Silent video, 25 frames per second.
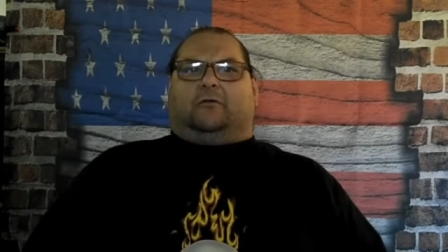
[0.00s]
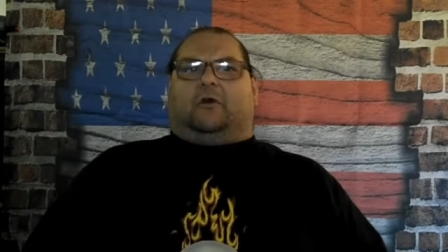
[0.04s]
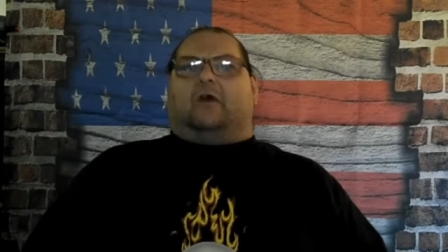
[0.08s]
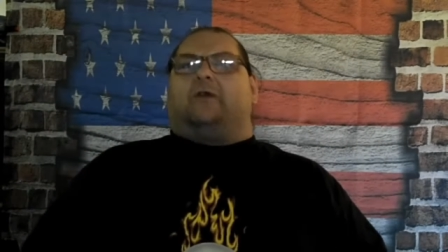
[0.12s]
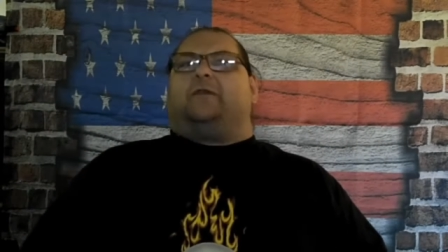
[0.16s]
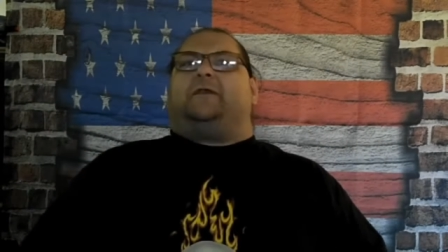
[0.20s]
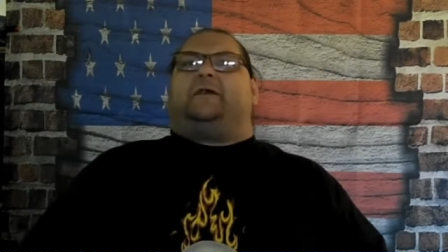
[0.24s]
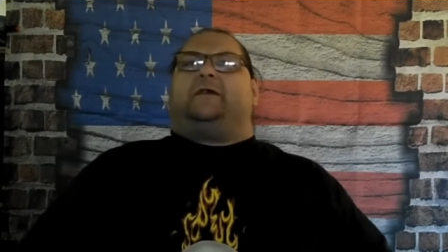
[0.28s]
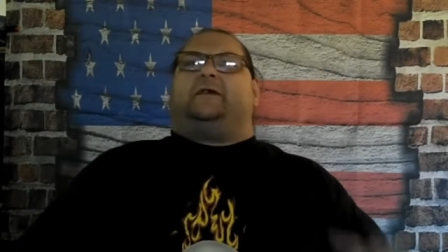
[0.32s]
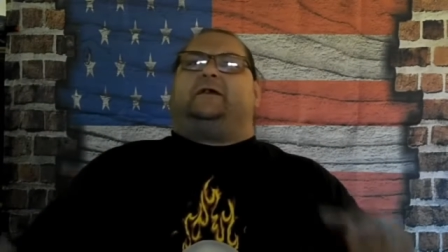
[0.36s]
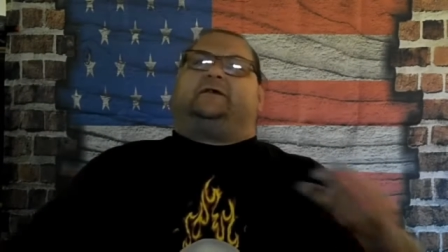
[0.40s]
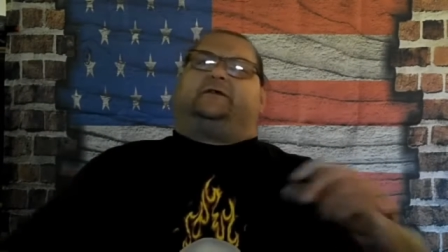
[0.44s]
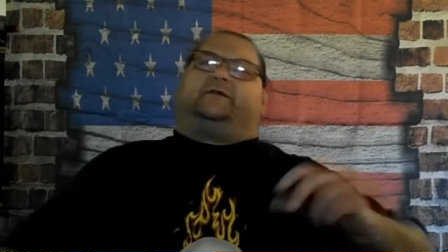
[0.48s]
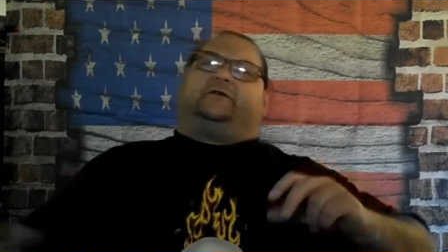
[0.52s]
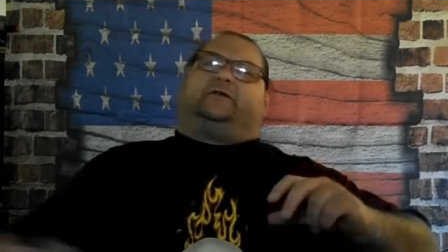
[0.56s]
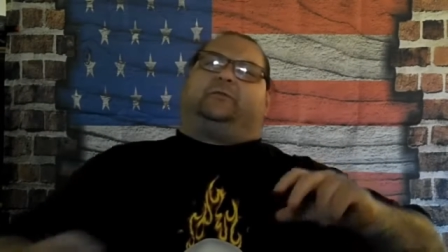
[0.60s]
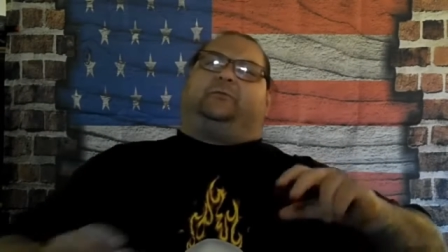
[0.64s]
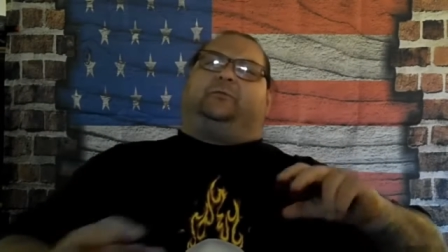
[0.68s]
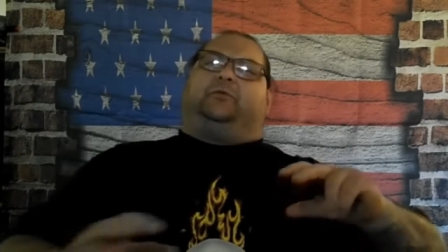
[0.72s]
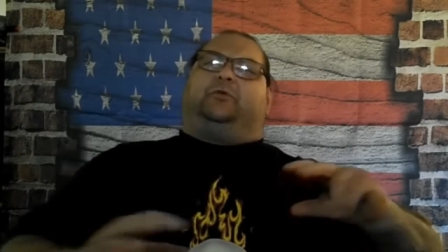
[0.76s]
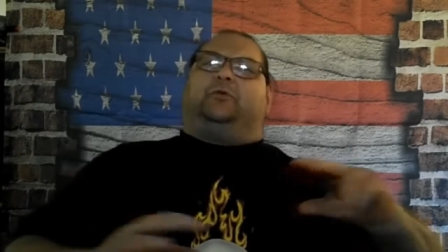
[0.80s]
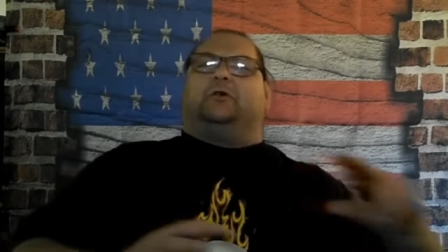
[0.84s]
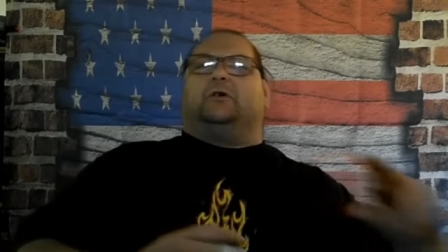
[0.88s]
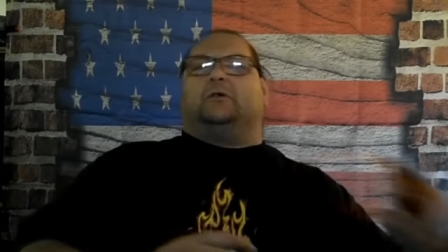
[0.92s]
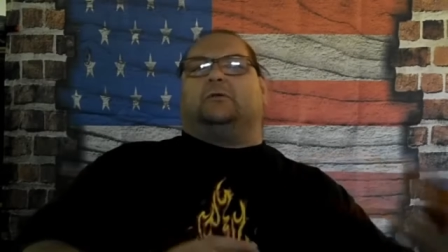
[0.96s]
Whether you
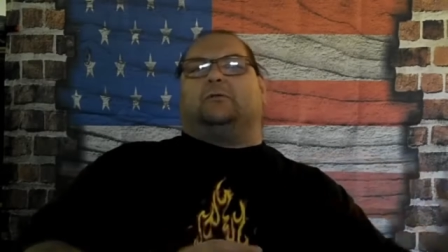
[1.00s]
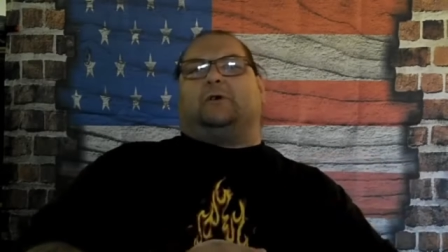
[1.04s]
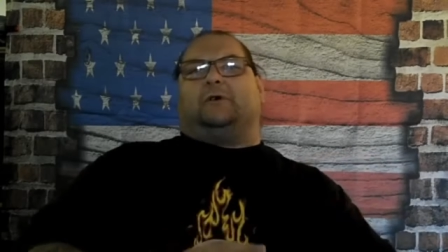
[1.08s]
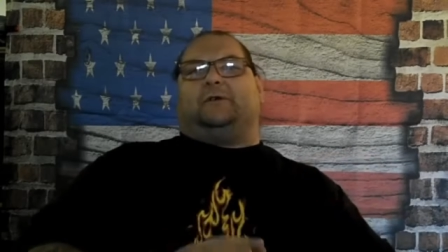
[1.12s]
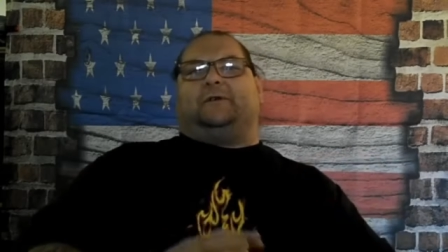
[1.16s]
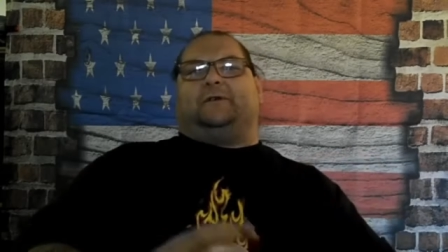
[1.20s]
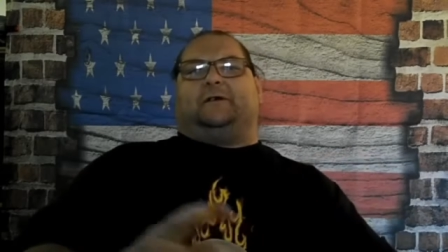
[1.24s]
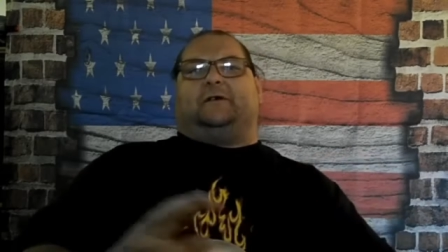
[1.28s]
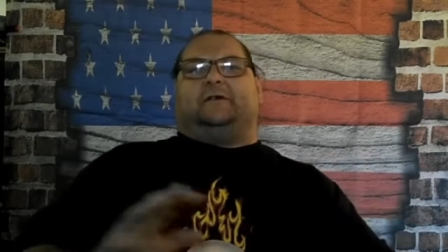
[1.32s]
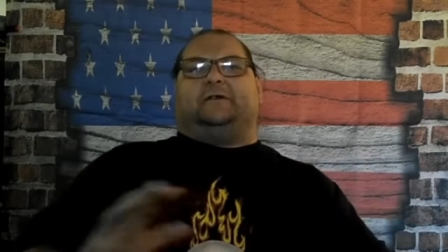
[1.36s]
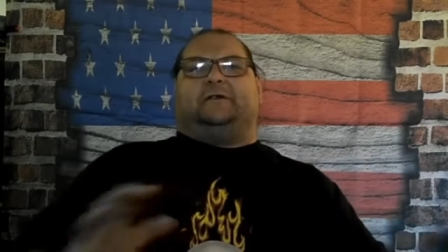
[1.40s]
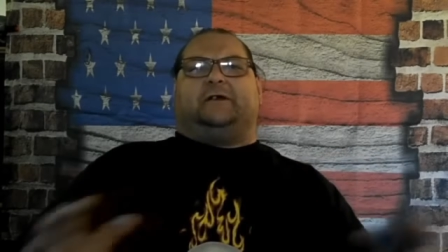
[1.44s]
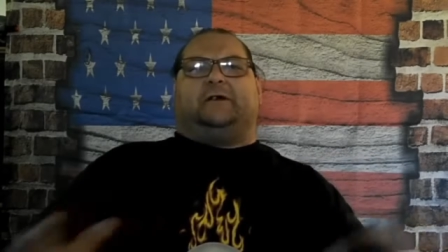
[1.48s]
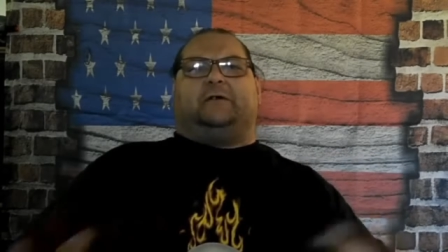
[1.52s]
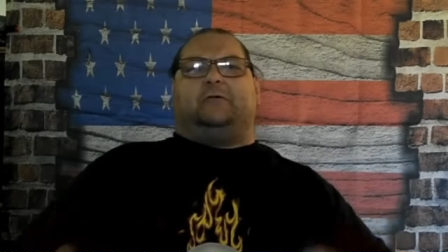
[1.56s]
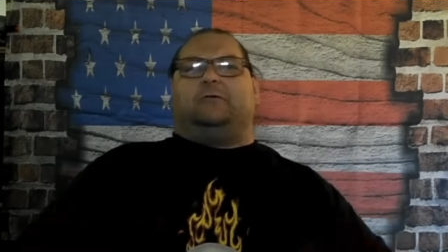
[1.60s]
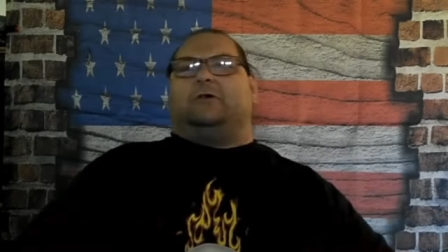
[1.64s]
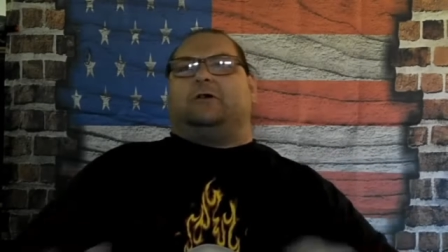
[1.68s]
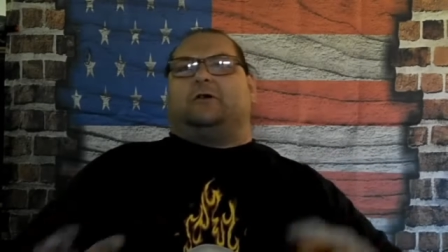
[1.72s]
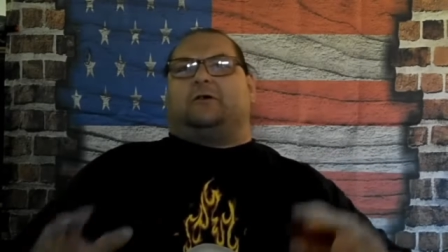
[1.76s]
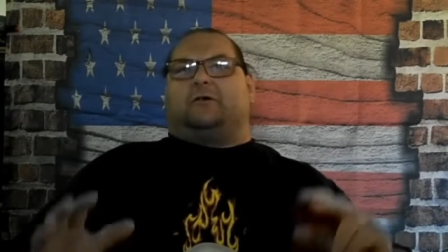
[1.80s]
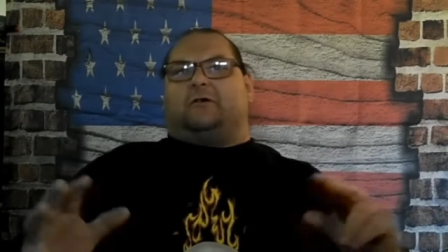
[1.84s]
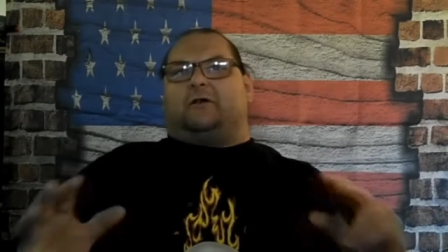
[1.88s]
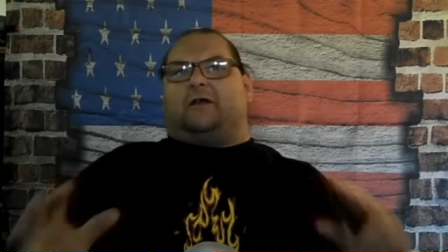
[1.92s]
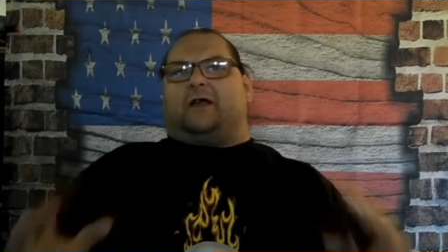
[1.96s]
support what they're
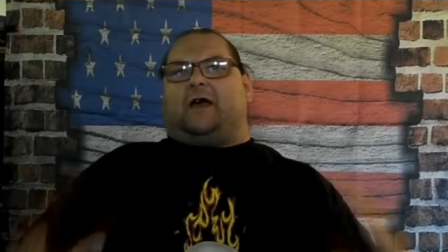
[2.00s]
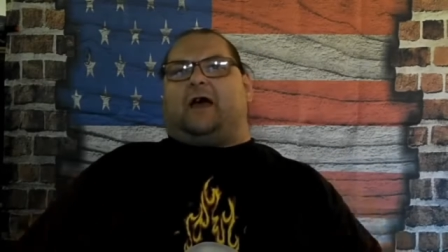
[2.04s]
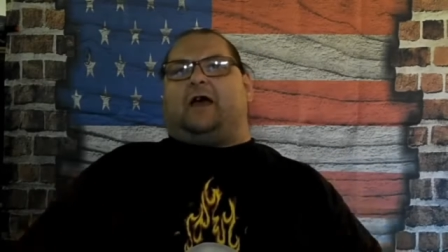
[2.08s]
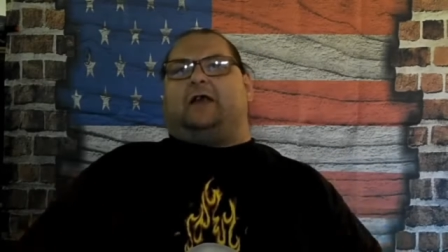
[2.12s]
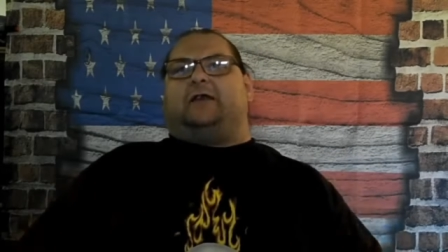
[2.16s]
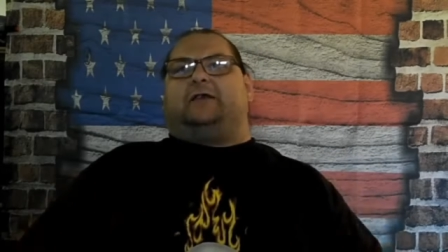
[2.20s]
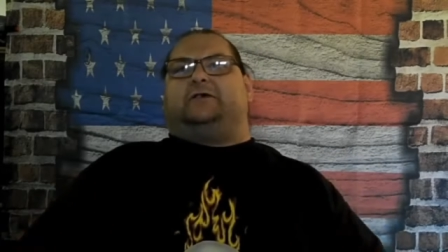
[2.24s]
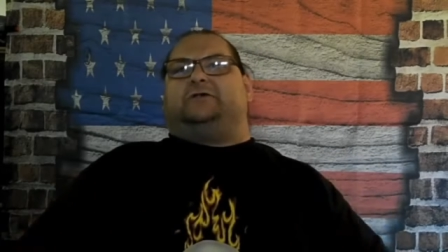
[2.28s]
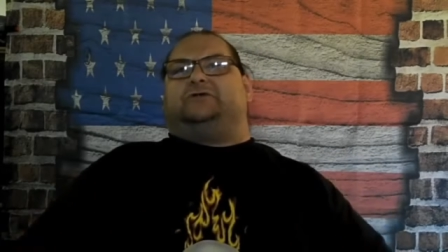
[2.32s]
doing or not,